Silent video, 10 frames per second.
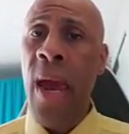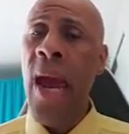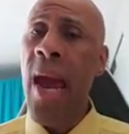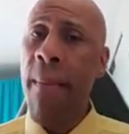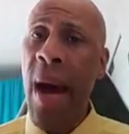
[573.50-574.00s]

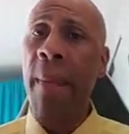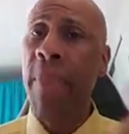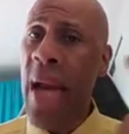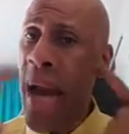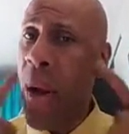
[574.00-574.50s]
Am I
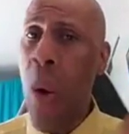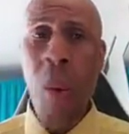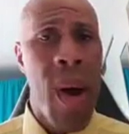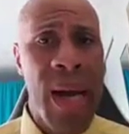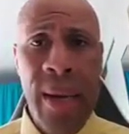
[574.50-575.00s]
black or
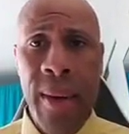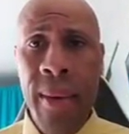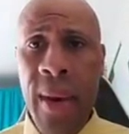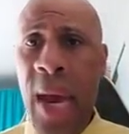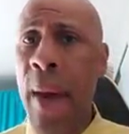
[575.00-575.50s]
white?
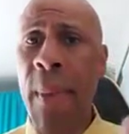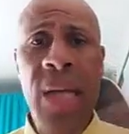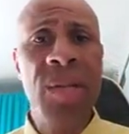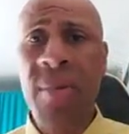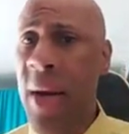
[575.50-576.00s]
Am I
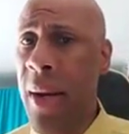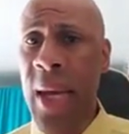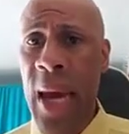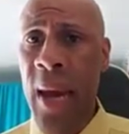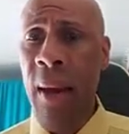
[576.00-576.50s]
straight or
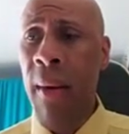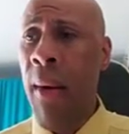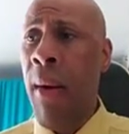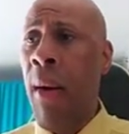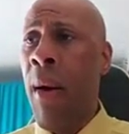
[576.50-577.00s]
gay?
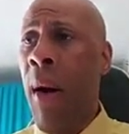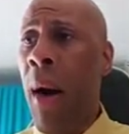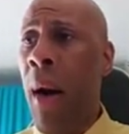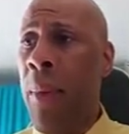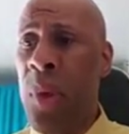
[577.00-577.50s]

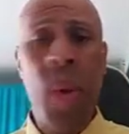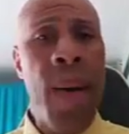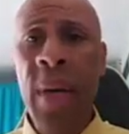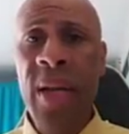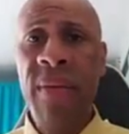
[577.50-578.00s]
Do I
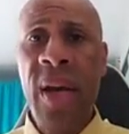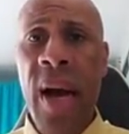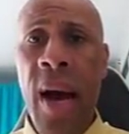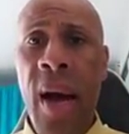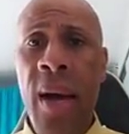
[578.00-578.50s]
believe in
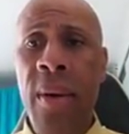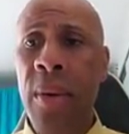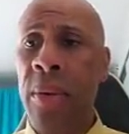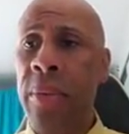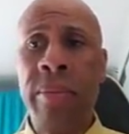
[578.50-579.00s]
God?
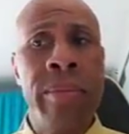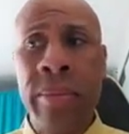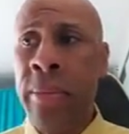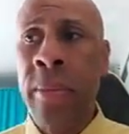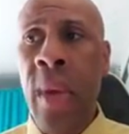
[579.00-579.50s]

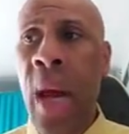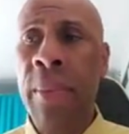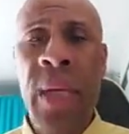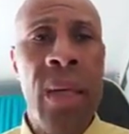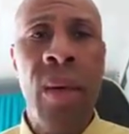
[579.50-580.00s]

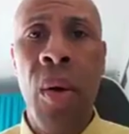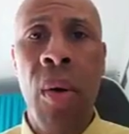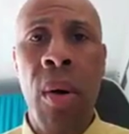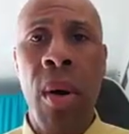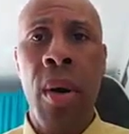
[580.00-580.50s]

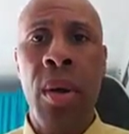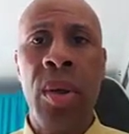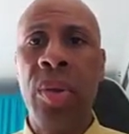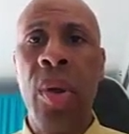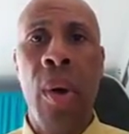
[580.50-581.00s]
Or
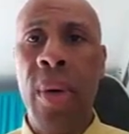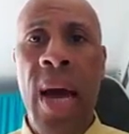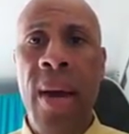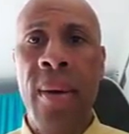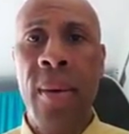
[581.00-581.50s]
don't
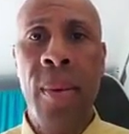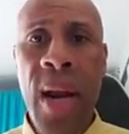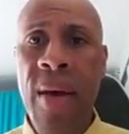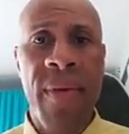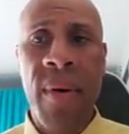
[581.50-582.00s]
I?
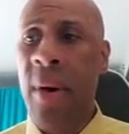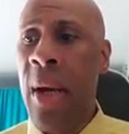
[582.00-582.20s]
Whatever.